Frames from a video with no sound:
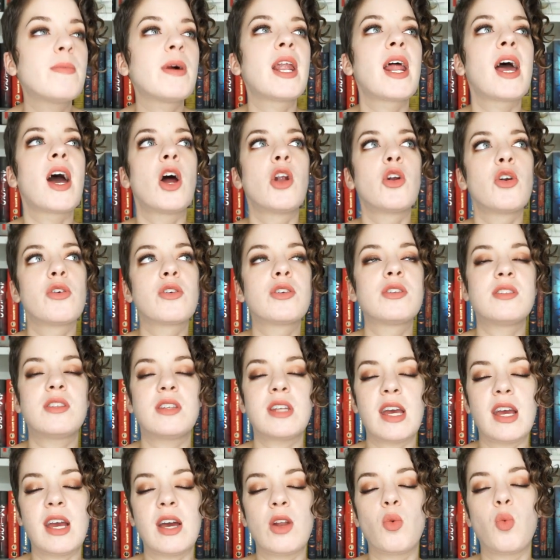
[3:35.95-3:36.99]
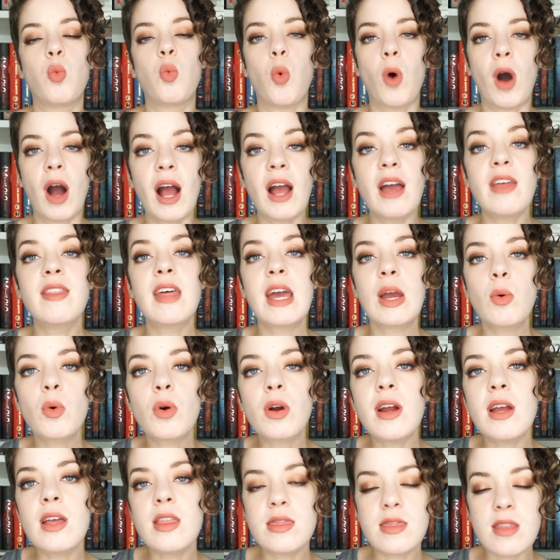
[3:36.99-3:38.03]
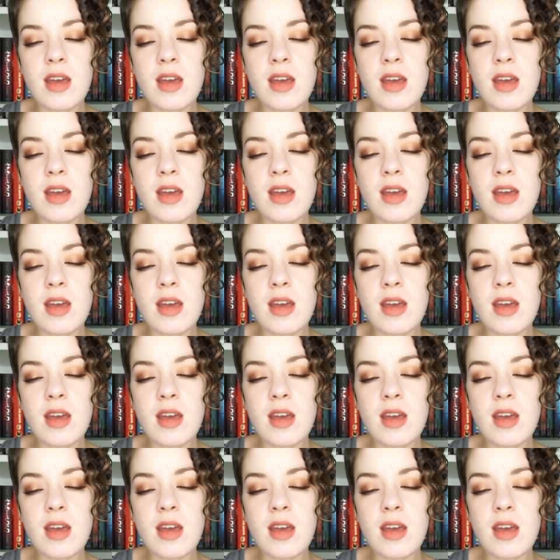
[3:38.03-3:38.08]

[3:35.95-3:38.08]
but I understand why they were in